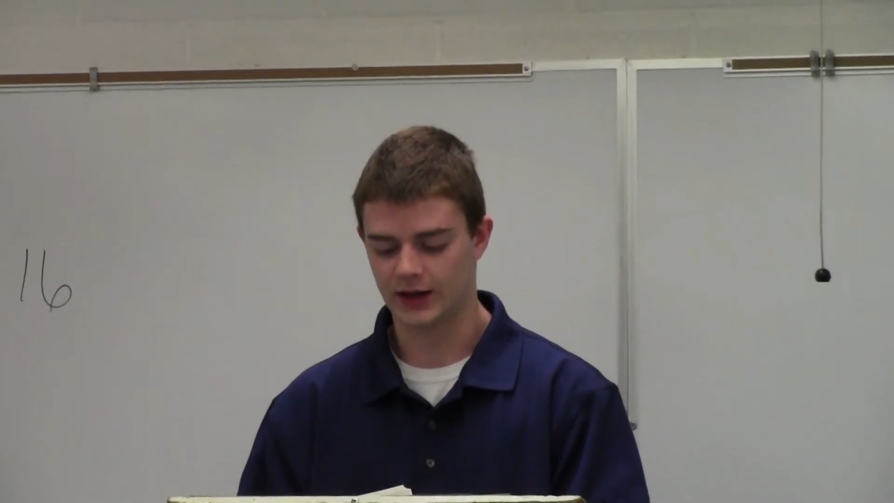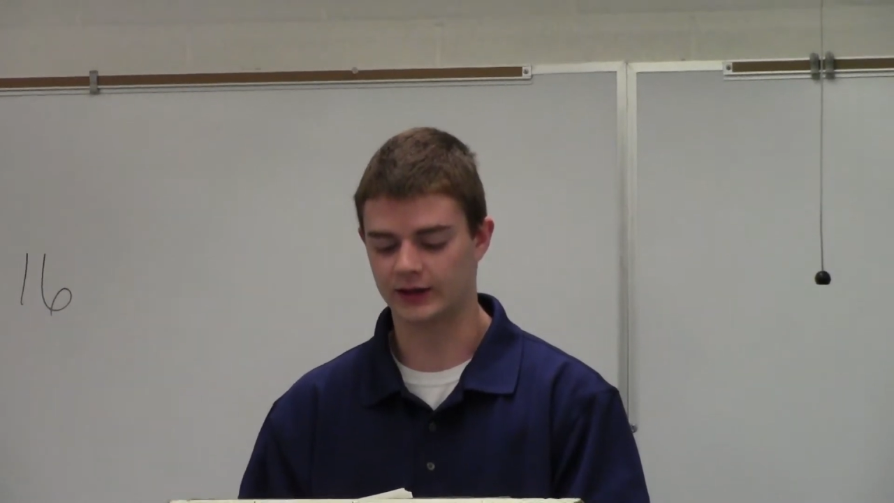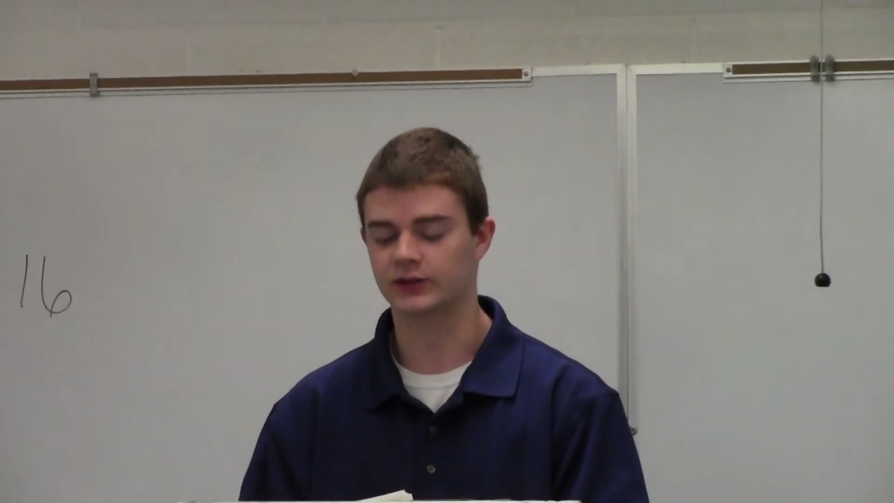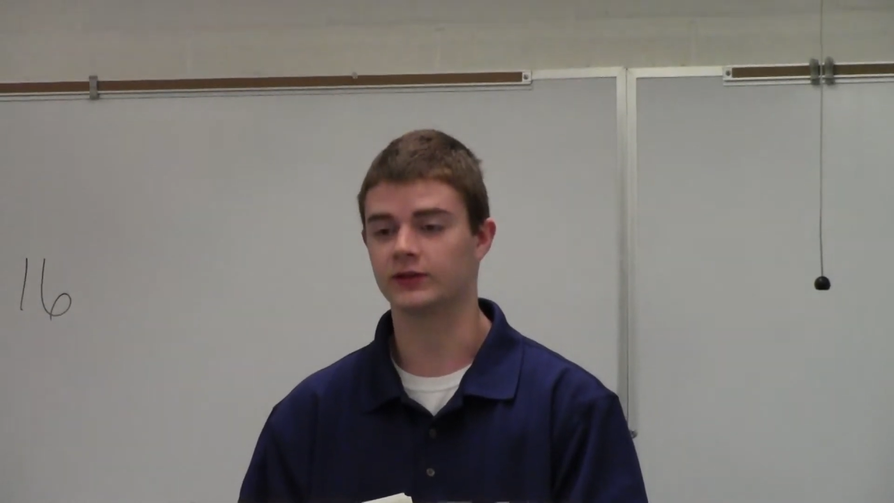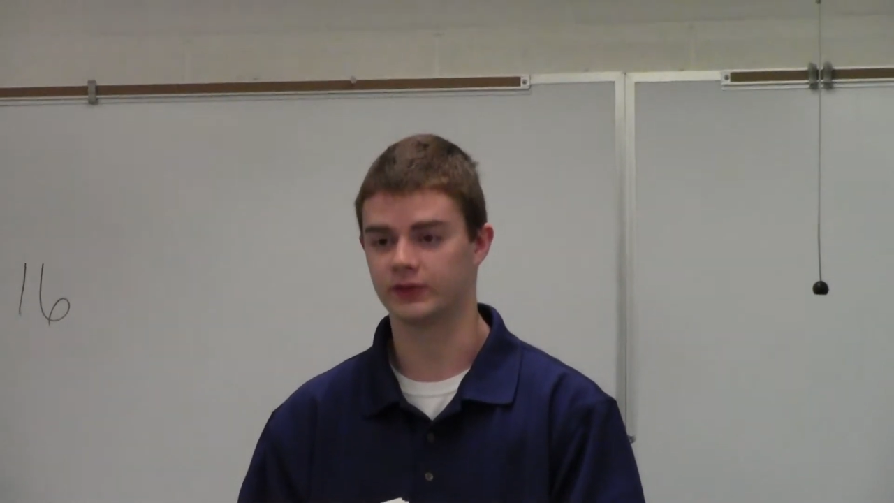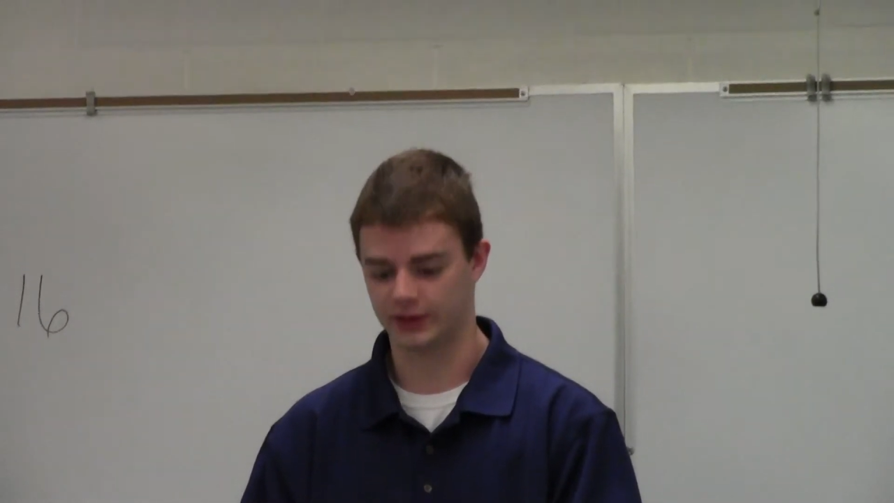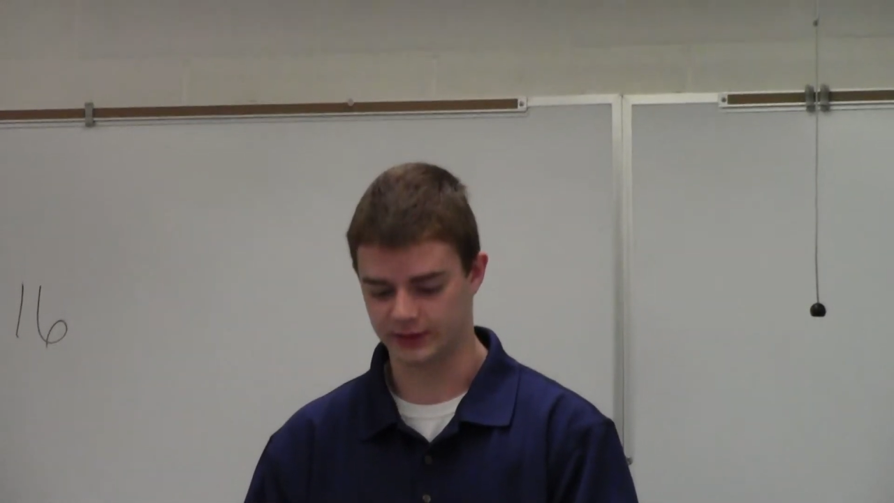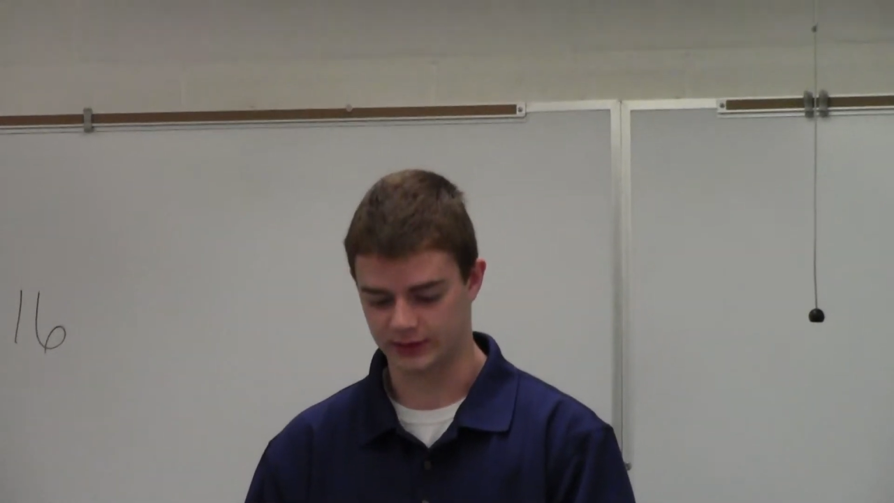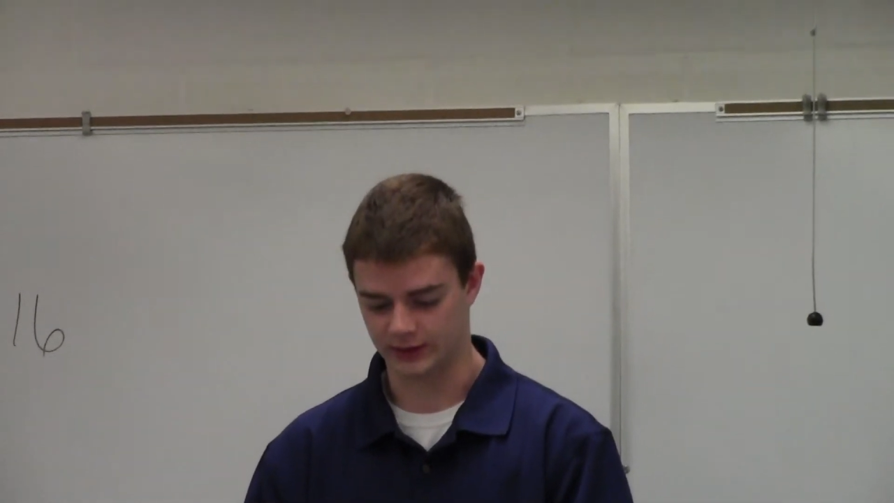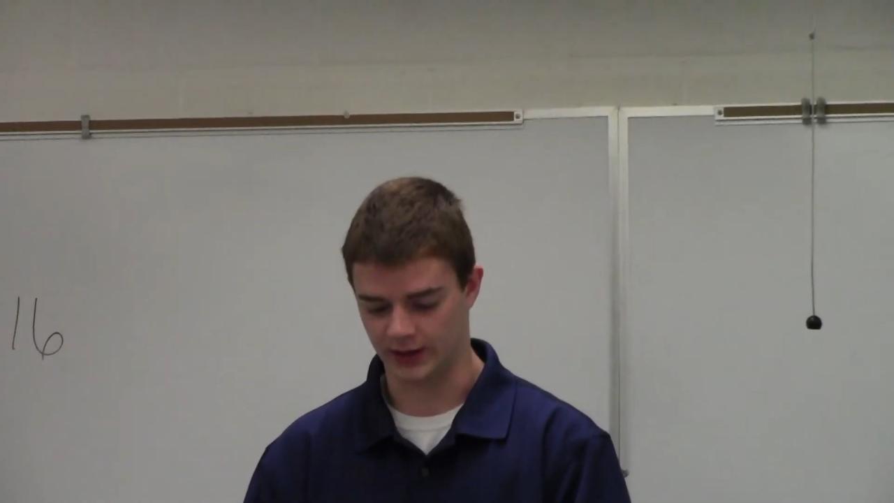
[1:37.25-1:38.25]
has
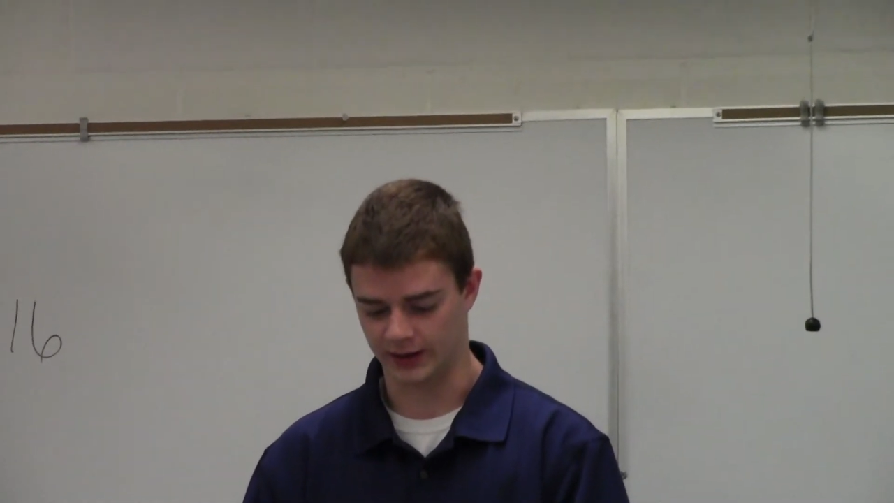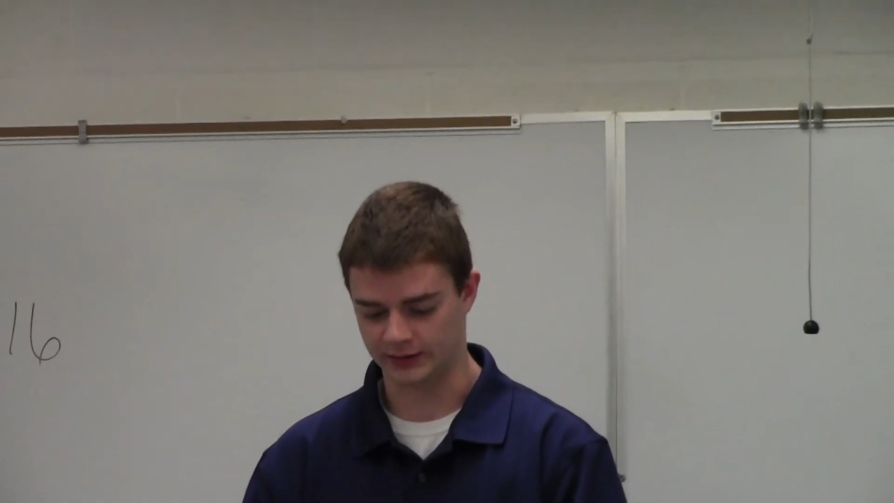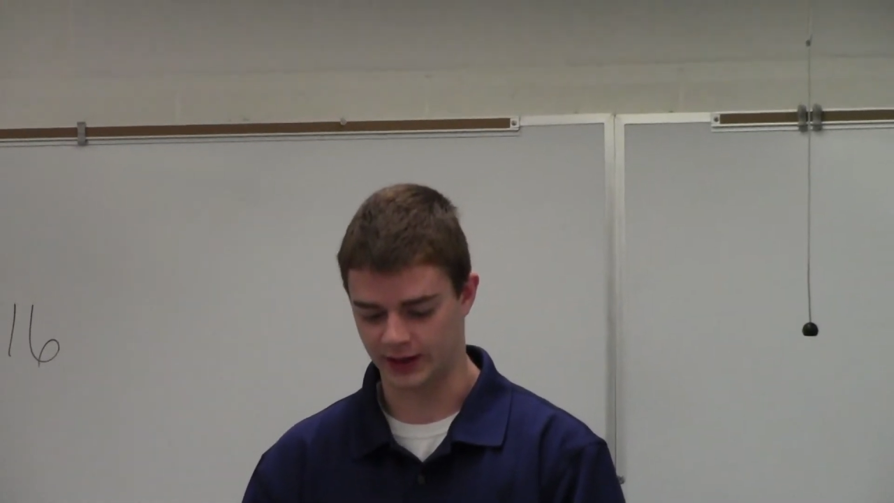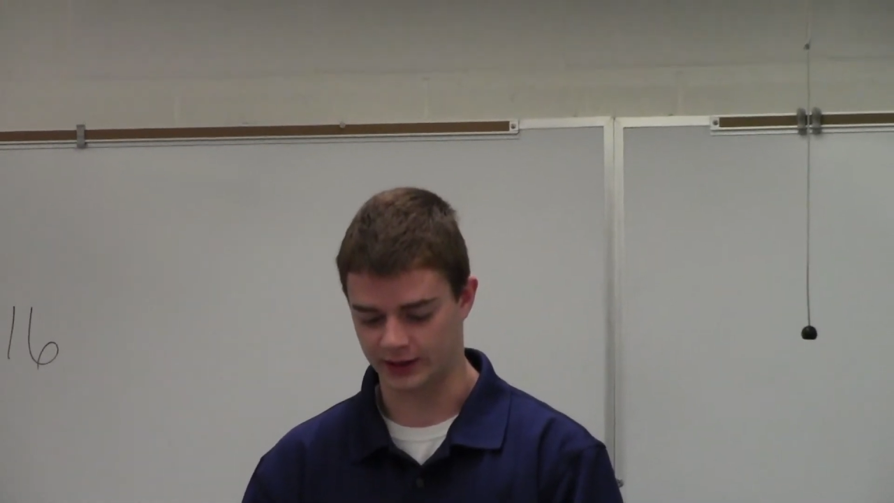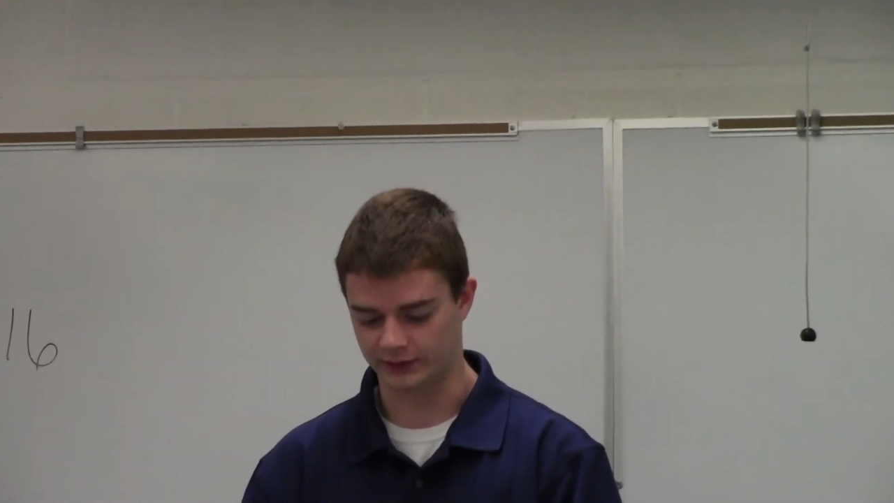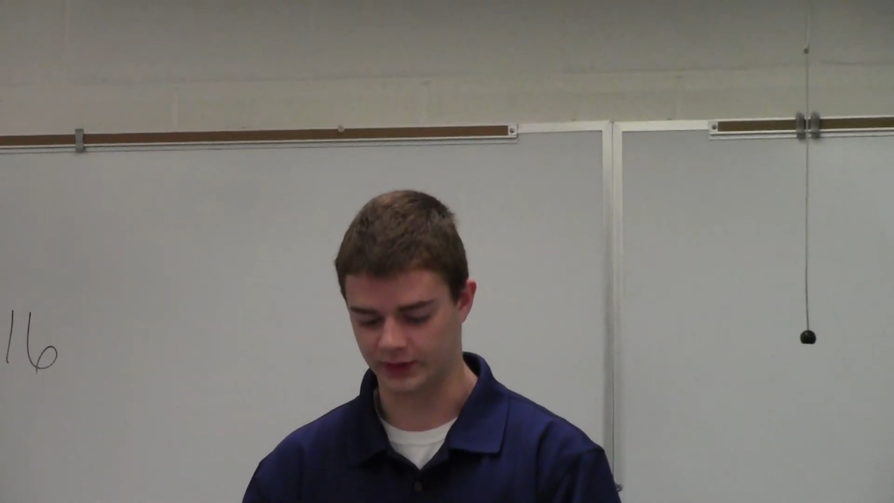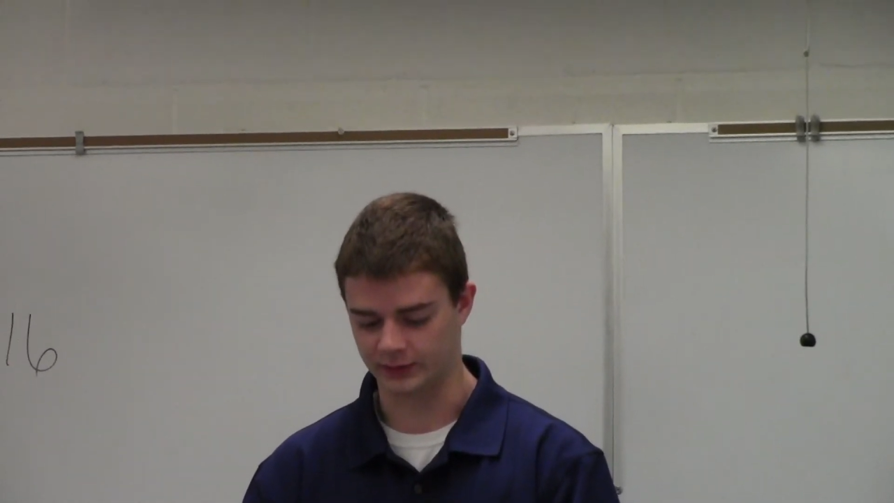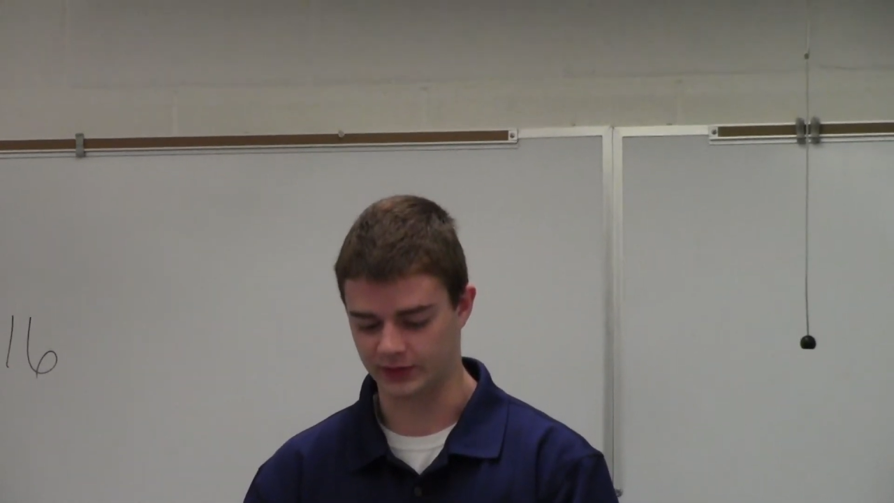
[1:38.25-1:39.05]
conflict